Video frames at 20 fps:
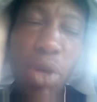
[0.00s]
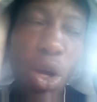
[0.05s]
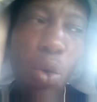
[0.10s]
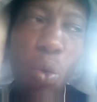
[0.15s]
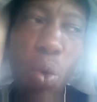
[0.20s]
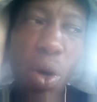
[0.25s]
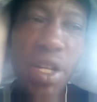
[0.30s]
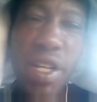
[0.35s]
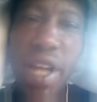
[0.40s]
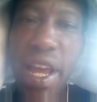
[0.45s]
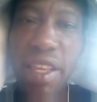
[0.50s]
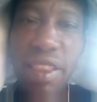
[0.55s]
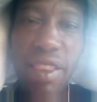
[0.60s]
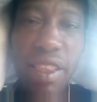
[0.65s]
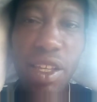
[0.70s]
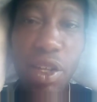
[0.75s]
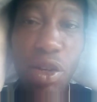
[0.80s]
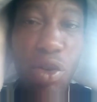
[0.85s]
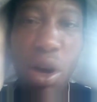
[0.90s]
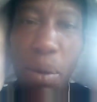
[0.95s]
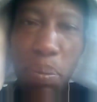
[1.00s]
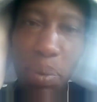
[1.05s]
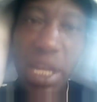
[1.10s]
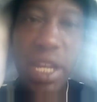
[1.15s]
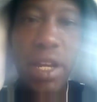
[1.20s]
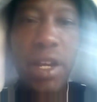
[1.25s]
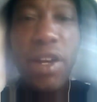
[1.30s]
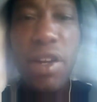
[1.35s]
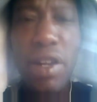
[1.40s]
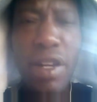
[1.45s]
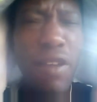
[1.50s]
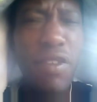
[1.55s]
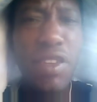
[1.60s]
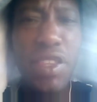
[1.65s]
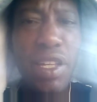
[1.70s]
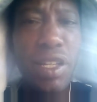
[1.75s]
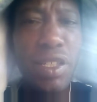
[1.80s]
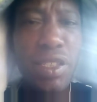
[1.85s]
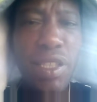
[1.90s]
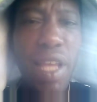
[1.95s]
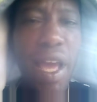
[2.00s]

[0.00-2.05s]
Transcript: You know, one day you're up here and everything